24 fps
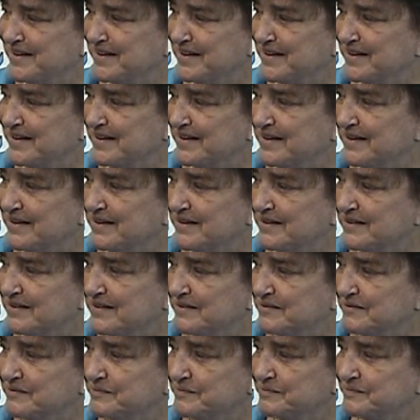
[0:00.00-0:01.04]

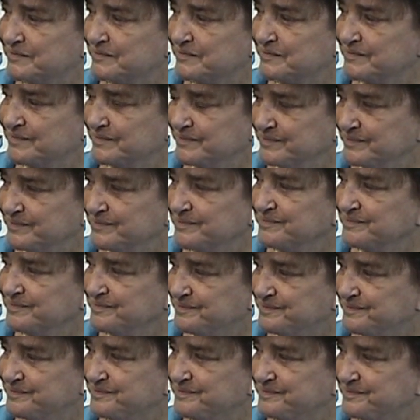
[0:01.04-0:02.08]

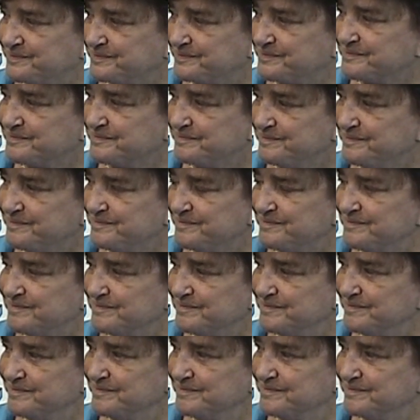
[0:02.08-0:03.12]

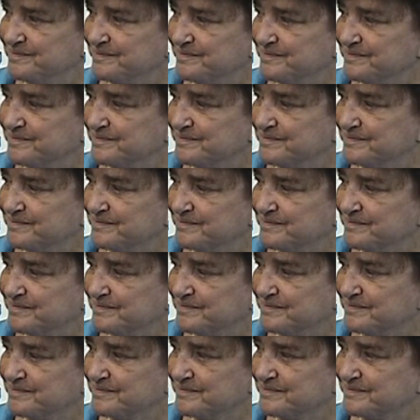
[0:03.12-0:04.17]

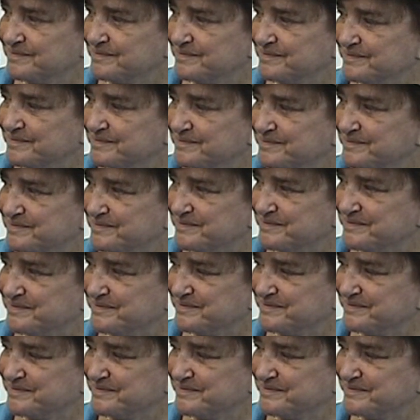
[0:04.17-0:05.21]

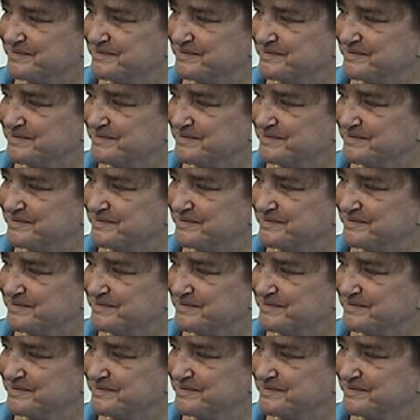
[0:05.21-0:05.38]
This person isn't speaking.